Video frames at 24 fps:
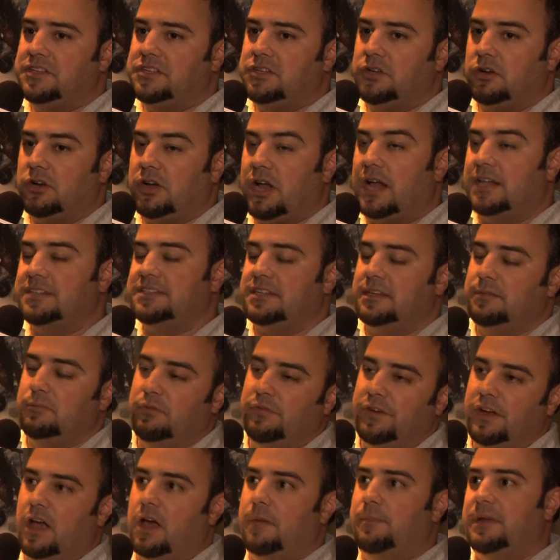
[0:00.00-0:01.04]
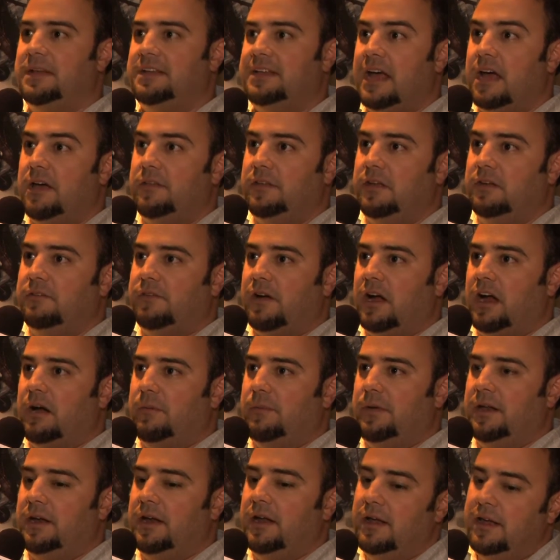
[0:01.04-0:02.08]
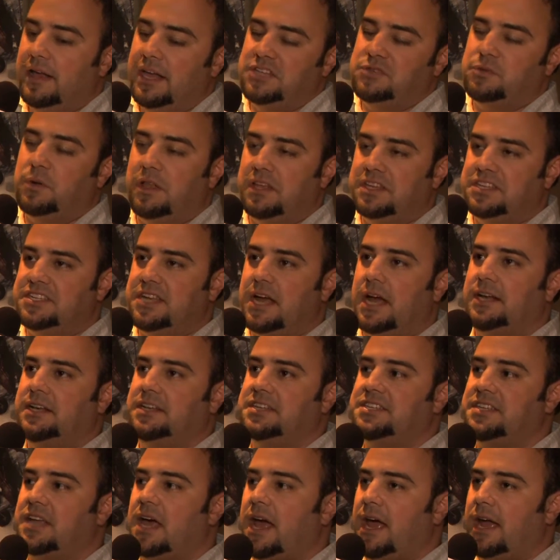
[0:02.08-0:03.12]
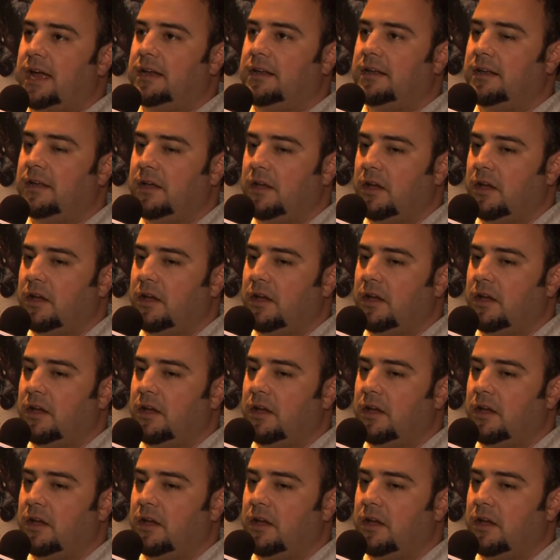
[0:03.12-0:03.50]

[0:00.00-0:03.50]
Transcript: so you're constantly moving up and down the environment as well as side to side.